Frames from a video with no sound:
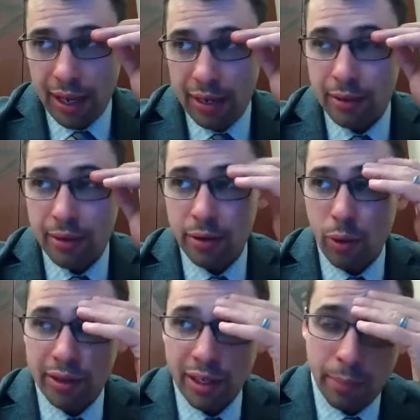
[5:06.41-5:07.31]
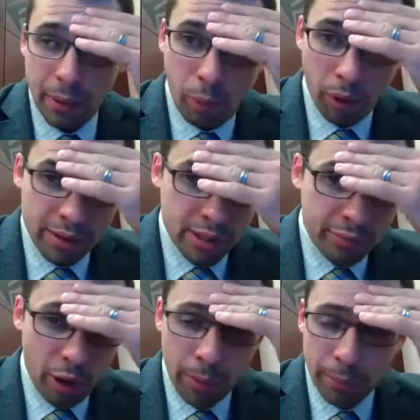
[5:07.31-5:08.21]
And, you know, I think a big part of the
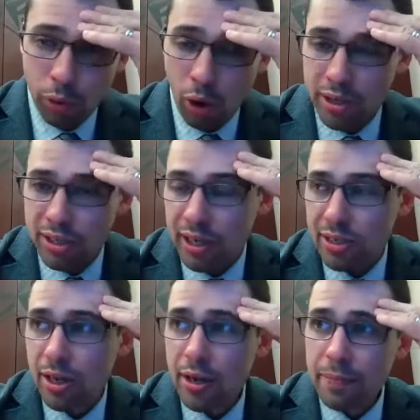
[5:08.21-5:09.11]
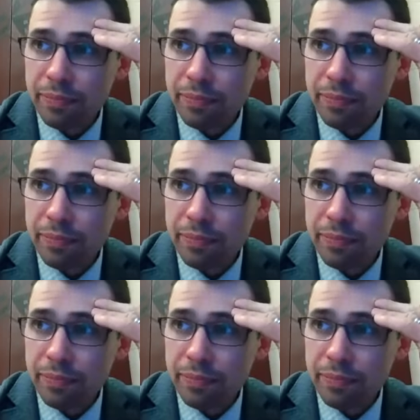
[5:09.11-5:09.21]
development process